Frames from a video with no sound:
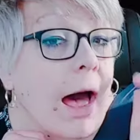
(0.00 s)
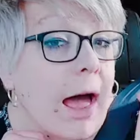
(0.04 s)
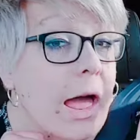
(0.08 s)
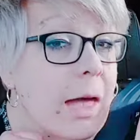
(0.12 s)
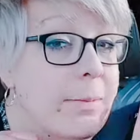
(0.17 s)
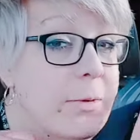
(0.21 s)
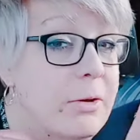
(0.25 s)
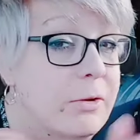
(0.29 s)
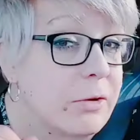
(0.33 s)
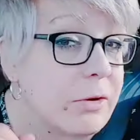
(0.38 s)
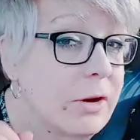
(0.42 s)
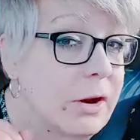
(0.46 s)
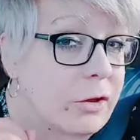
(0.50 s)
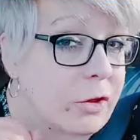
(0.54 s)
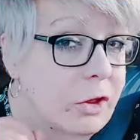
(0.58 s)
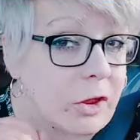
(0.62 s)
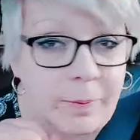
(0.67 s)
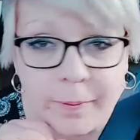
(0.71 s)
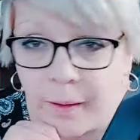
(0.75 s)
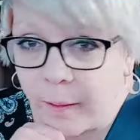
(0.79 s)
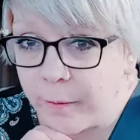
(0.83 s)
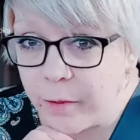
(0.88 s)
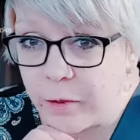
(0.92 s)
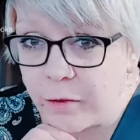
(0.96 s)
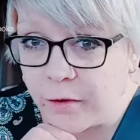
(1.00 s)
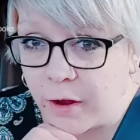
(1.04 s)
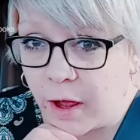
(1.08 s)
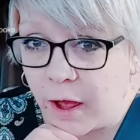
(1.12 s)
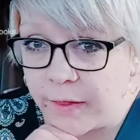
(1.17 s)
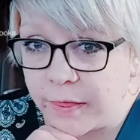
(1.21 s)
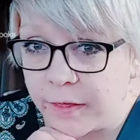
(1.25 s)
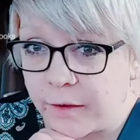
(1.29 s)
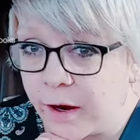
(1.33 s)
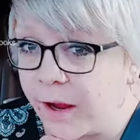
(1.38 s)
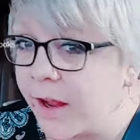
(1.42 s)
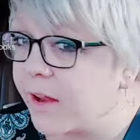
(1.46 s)
I am a traditionally published
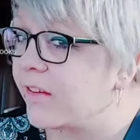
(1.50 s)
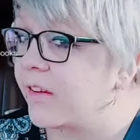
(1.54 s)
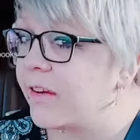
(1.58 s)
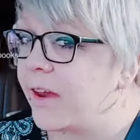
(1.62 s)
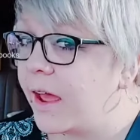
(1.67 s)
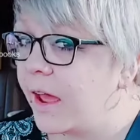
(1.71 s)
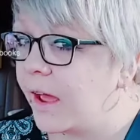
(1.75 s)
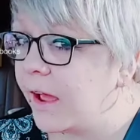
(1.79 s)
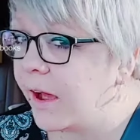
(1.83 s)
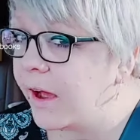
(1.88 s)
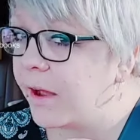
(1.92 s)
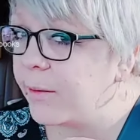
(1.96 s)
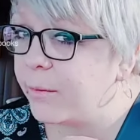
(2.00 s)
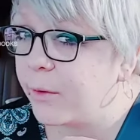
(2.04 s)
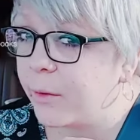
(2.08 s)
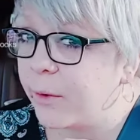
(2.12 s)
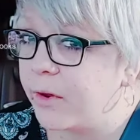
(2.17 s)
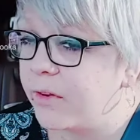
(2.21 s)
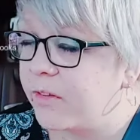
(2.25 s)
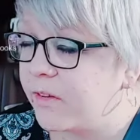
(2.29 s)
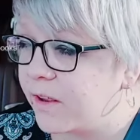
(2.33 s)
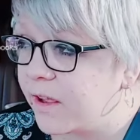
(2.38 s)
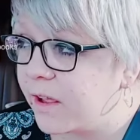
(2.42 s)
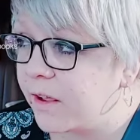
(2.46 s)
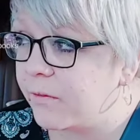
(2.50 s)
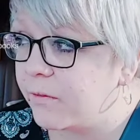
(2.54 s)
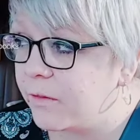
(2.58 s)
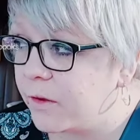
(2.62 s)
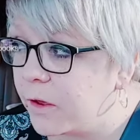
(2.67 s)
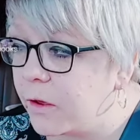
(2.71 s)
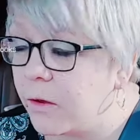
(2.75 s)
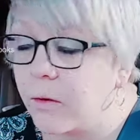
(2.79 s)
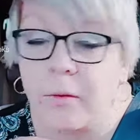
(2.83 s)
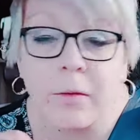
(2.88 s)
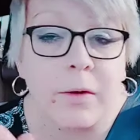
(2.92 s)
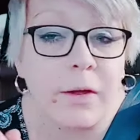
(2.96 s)
author, and today I'm going to give
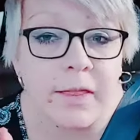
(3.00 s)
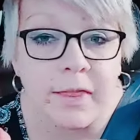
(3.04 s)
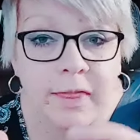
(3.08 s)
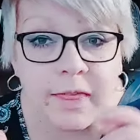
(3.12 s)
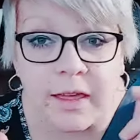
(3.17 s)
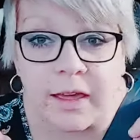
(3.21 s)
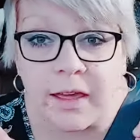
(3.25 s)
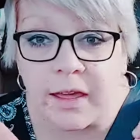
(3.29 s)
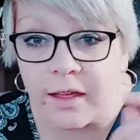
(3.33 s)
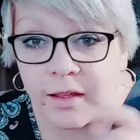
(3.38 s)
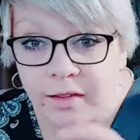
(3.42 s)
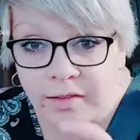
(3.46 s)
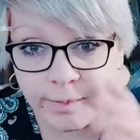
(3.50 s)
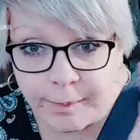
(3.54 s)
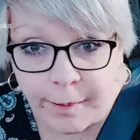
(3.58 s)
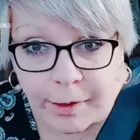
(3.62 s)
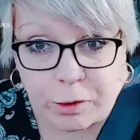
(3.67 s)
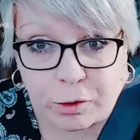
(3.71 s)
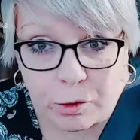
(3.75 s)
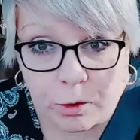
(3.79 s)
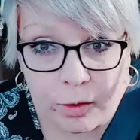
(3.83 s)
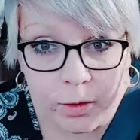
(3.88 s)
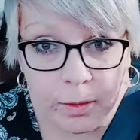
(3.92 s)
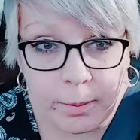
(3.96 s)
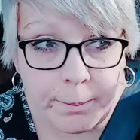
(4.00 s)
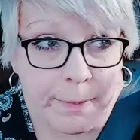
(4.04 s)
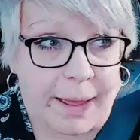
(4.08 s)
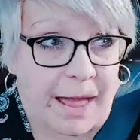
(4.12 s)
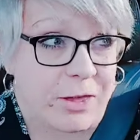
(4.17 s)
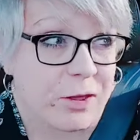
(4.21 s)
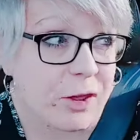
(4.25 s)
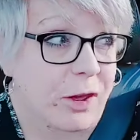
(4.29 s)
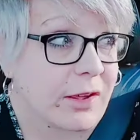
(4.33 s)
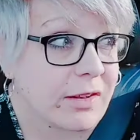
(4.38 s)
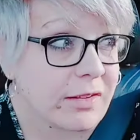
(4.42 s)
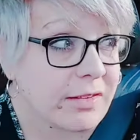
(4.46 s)
you the special
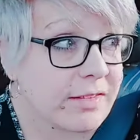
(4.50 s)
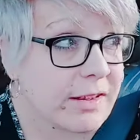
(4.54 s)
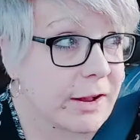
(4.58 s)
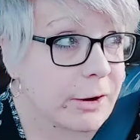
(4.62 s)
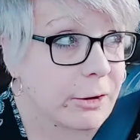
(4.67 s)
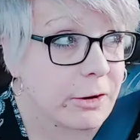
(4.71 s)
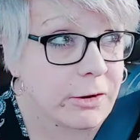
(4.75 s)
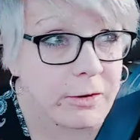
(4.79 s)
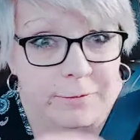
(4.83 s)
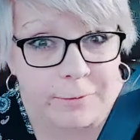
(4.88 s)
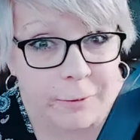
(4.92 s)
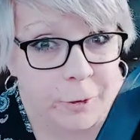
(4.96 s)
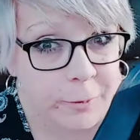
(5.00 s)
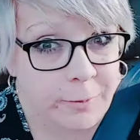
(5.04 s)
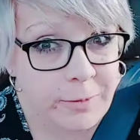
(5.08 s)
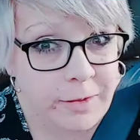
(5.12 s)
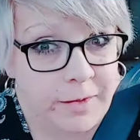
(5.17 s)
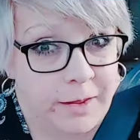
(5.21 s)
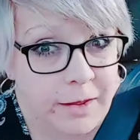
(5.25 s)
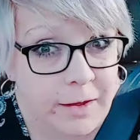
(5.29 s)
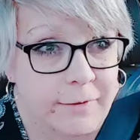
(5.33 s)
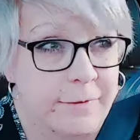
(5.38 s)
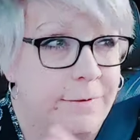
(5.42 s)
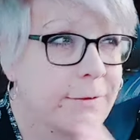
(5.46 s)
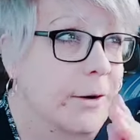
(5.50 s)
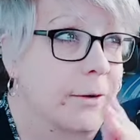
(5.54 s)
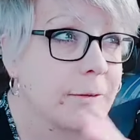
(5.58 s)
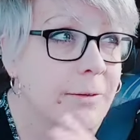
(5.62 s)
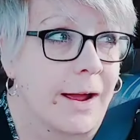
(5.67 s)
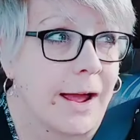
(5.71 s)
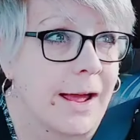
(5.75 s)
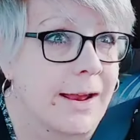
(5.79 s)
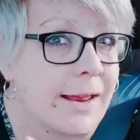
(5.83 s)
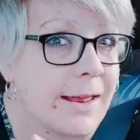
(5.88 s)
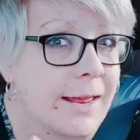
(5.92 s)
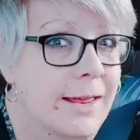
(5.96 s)
magic secret formula for
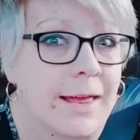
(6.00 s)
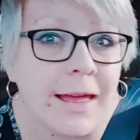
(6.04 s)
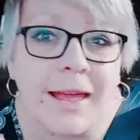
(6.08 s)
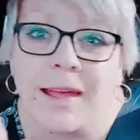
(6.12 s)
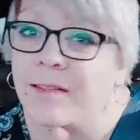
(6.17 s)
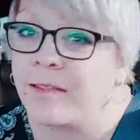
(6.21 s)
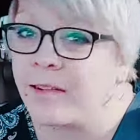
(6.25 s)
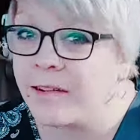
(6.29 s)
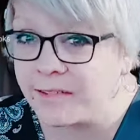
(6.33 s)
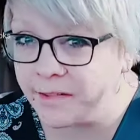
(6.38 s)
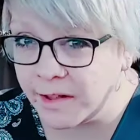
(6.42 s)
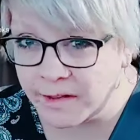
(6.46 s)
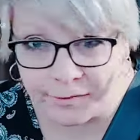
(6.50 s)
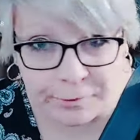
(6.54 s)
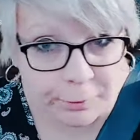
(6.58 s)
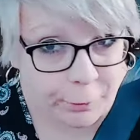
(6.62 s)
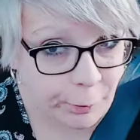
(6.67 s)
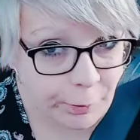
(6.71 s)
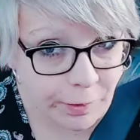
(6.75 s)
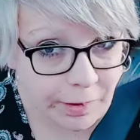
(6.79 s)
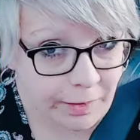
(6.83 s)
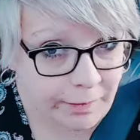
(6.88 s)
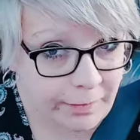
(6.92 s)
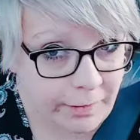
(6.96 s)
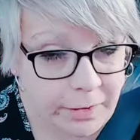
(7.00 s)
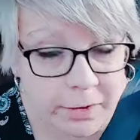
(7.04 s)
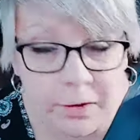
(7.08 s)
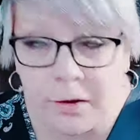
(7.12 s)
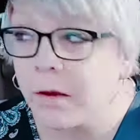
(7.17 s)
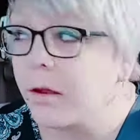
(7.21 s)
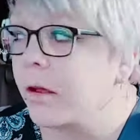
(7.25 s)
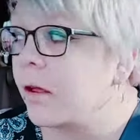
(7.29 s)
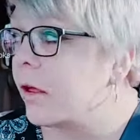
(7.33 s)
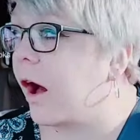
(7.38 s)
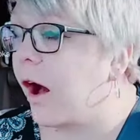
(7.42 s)
writing a successful query letter.